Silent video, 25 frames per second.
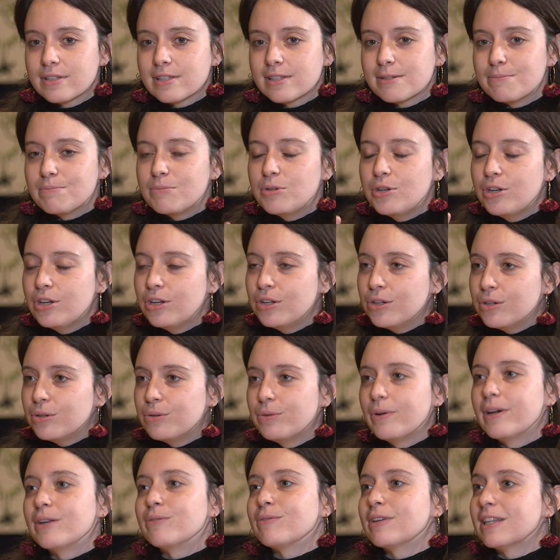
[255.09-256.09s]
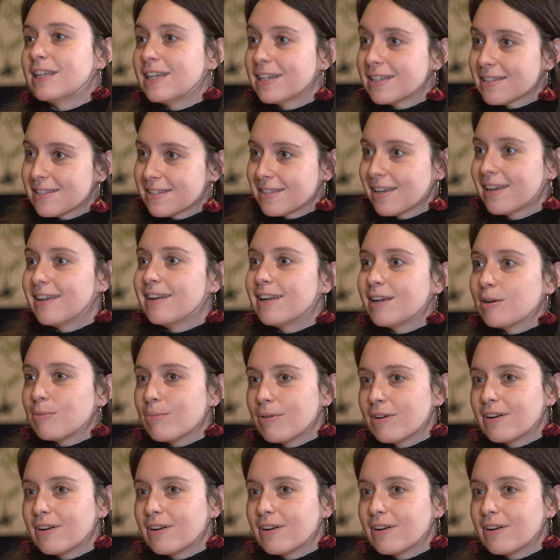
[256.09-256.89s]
some new and really exciting